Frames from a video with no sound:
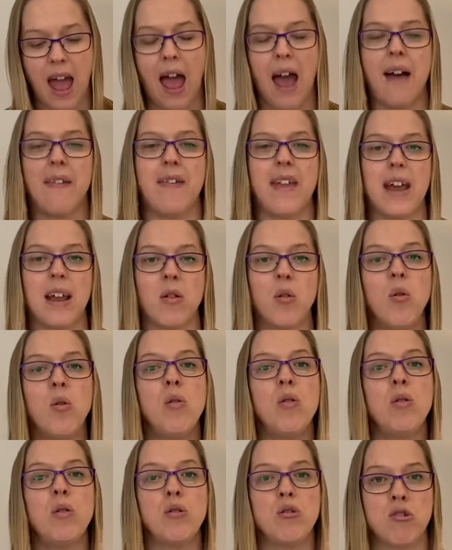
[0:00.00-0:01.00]
and they
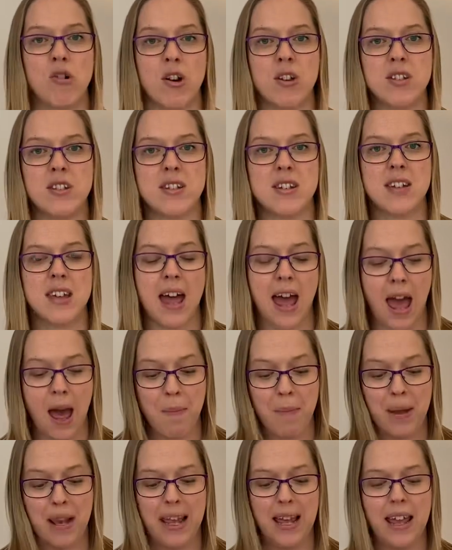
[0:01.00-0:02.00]
all crossed
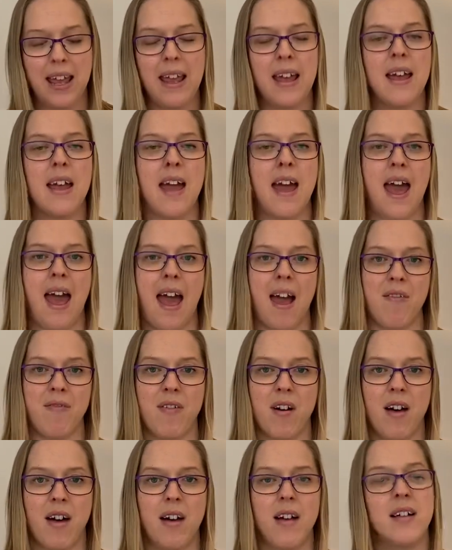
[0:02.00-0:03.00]
happily
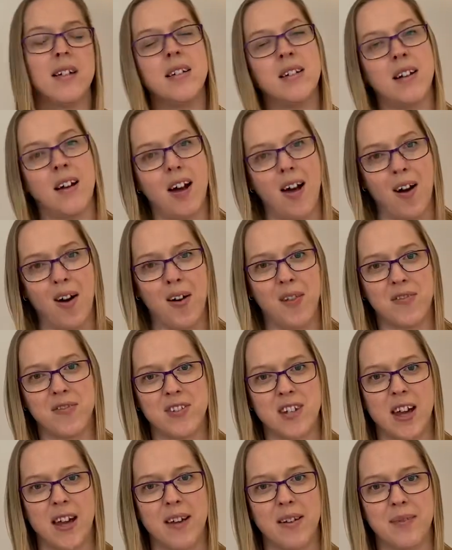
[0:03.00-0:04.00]
ever
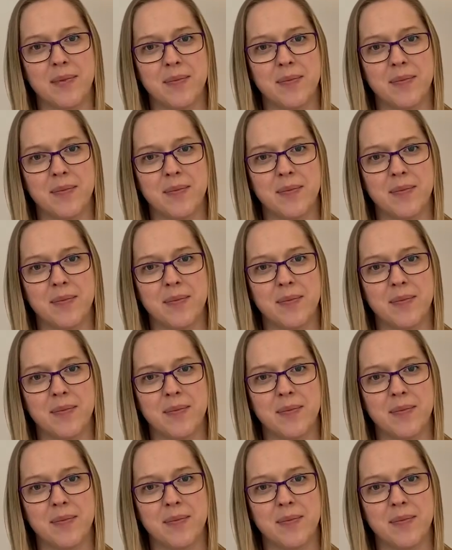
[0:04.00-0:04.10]
after.